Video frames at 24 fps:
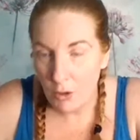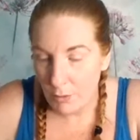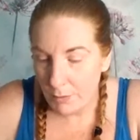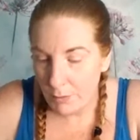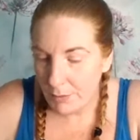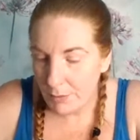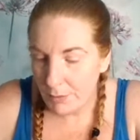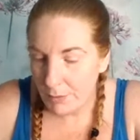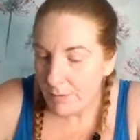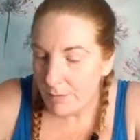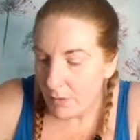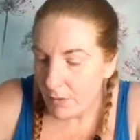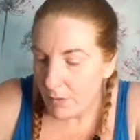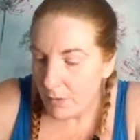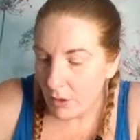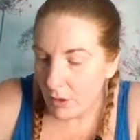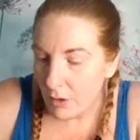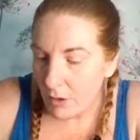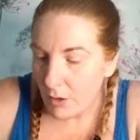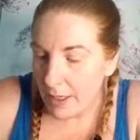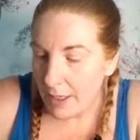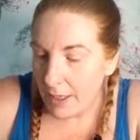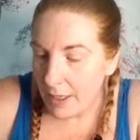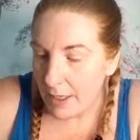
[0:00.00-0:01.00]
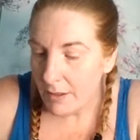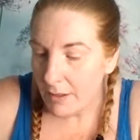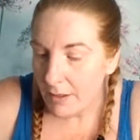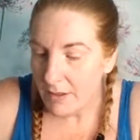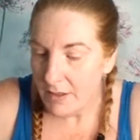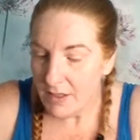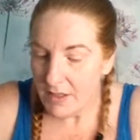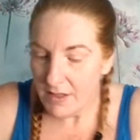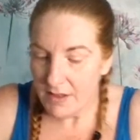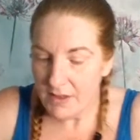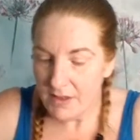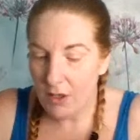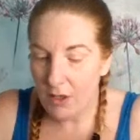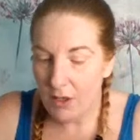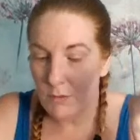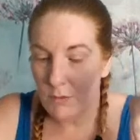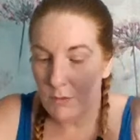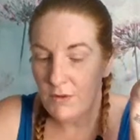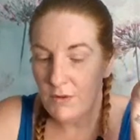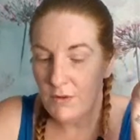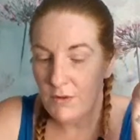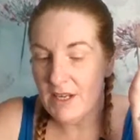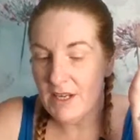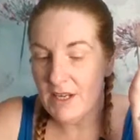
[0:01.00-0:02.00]
Nope. Okay,
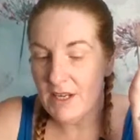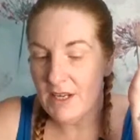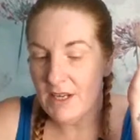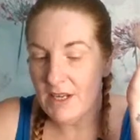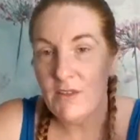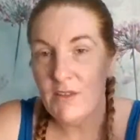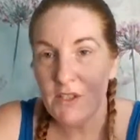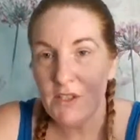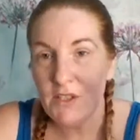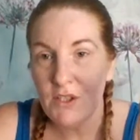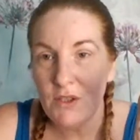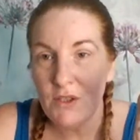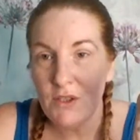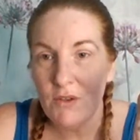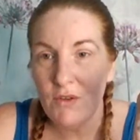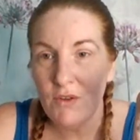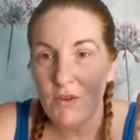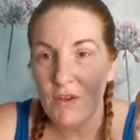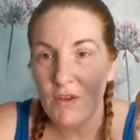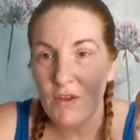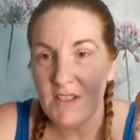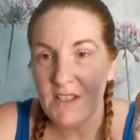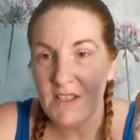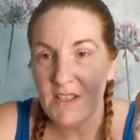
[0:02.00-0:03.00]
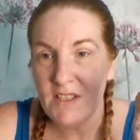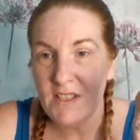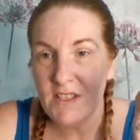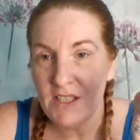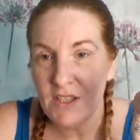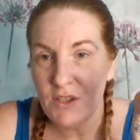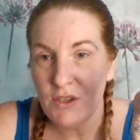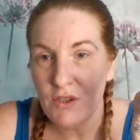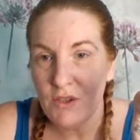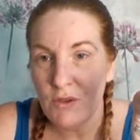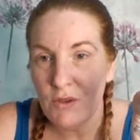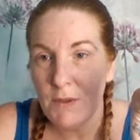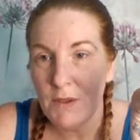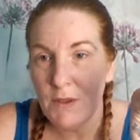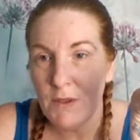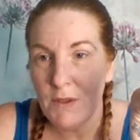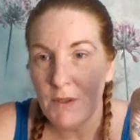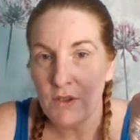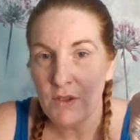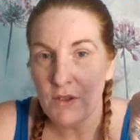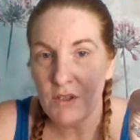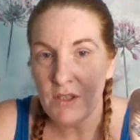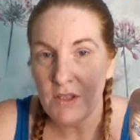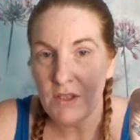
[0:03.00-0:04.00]
don't worry, I give it to you or I say it to
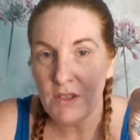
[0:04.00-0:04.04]
you,